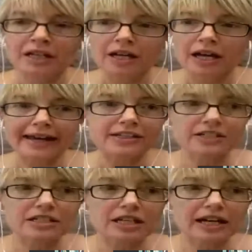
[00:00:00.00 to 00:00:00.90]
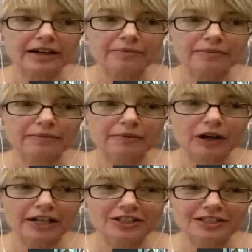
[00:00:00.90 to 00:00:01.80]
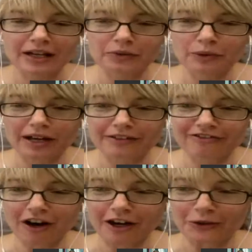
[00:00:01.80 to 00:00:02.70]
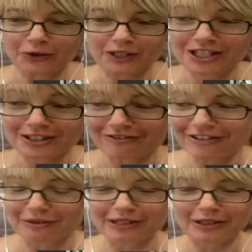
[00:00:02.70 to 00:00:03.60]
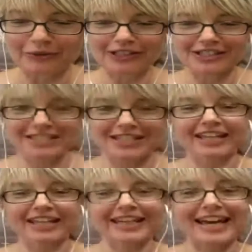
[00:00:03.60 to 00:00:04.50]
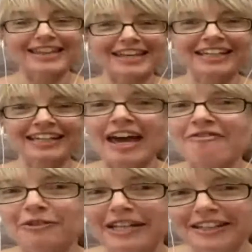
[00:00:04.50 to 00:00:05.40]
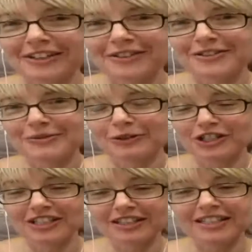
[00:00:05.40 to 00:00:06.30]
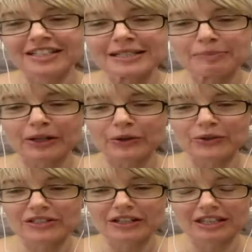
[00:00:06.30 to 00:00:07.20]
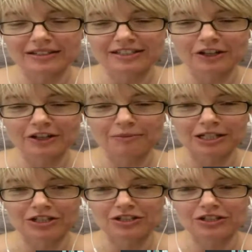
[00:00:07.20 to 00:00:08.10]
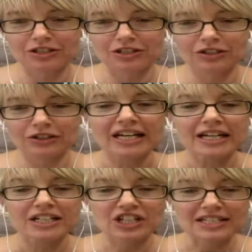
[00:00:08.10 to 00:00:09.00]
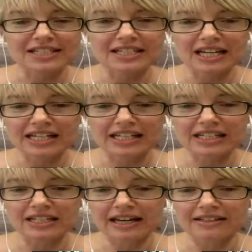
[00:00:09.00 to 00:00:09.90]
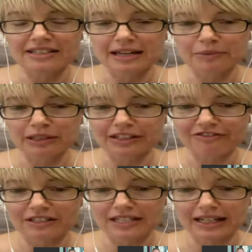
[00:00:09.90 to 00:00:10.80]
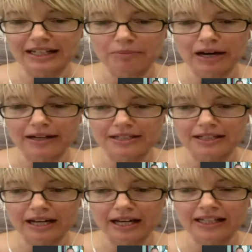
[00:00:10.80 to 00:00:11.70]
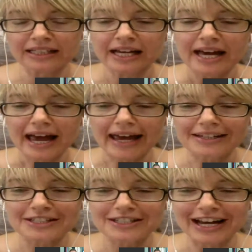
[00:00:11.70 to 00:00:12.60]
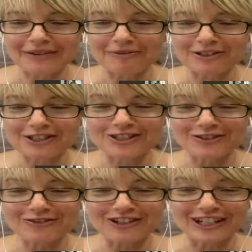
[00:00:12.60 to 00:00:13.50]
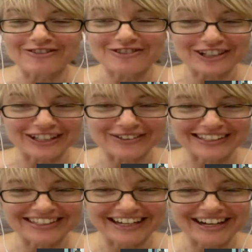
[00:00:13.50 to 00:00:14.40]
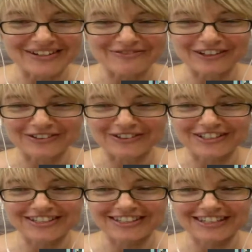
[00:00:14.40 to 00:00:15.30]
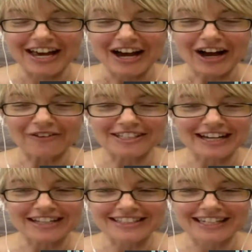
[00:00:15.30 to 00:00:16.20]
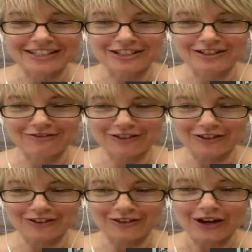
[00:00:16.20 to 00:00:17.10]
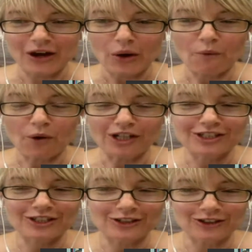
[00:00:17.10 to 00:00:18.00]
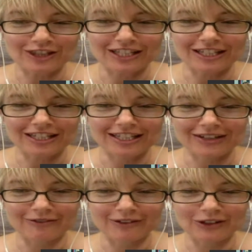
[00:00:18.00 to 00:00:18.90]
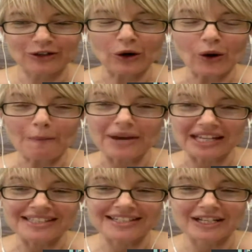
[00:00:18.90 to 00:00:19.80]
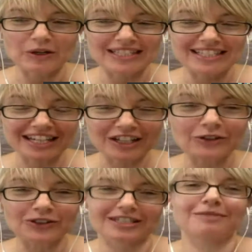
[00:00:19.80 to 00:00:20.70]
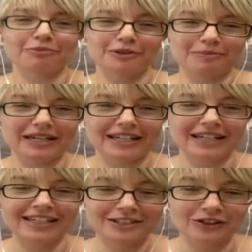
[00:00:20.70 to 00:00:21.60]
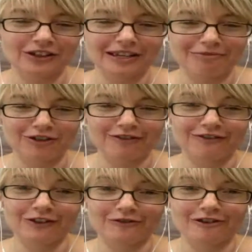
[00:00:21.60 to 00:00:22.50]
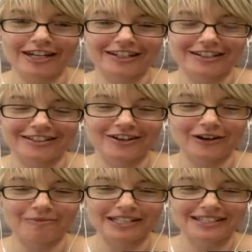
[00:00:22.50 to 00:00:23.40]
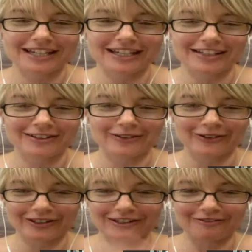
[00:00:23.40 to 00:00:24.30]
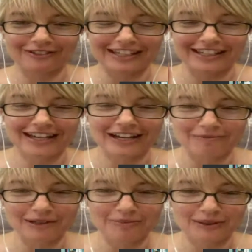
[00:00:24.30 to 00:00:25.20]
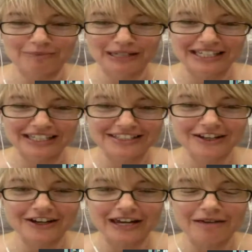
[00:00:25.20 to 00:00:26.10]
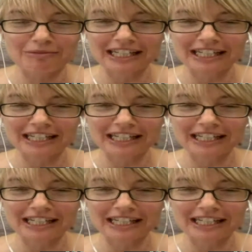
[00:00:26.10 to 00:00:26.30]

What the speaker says: And I just had one final question for everyone. I wanted to thank everyone out there who's watching this, but also thanks so much to Jessie, Ian and Emily for taking part today. And just a really, really quick final question. I wanted to ask each of you what you think your best single tip would be to improve your writing. So I might start in the order that we appeared. So Emily?